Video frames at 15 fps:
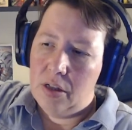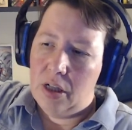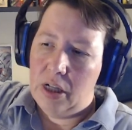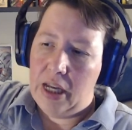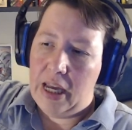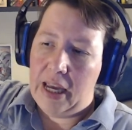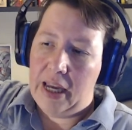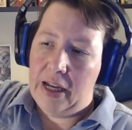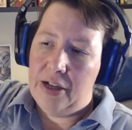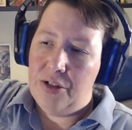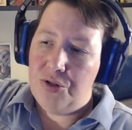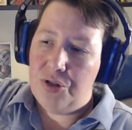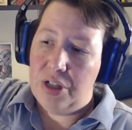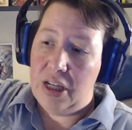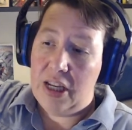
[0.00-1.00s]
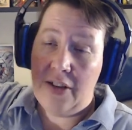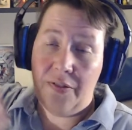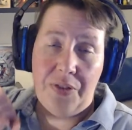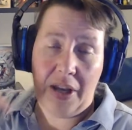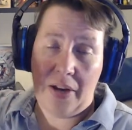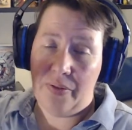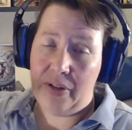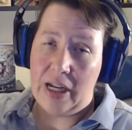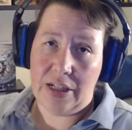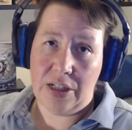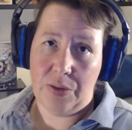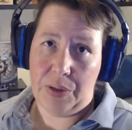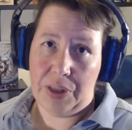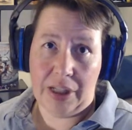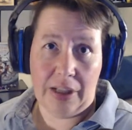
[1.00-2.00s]
And if they ever get to
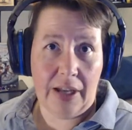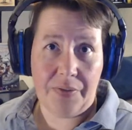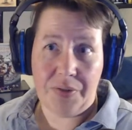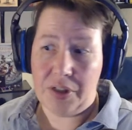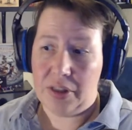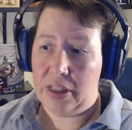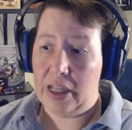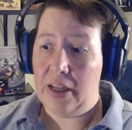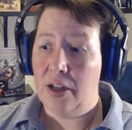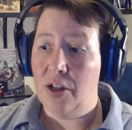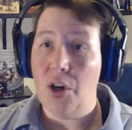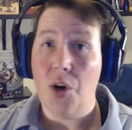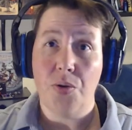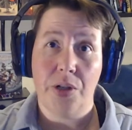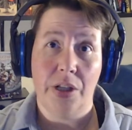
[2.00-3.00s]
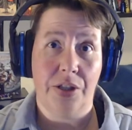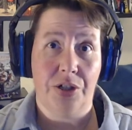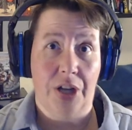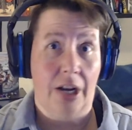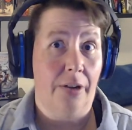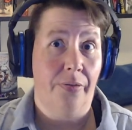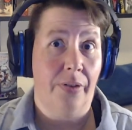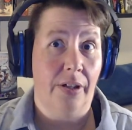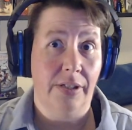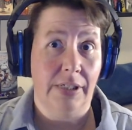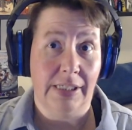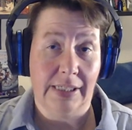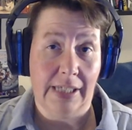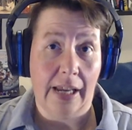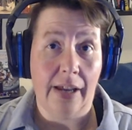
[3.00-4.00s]
it, they can go to the Shadowfell to
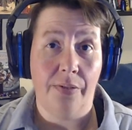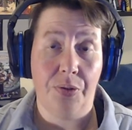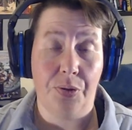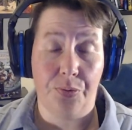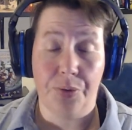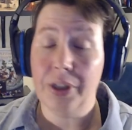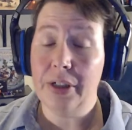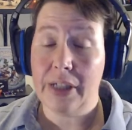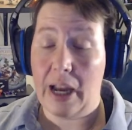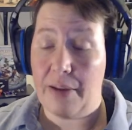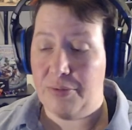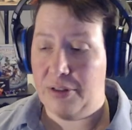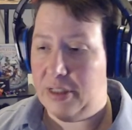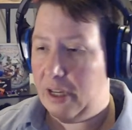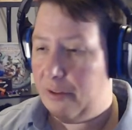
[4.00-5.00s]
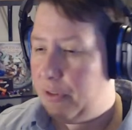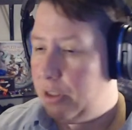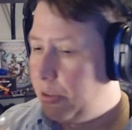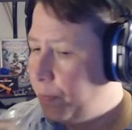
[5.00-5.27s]
save the real Captain Davik.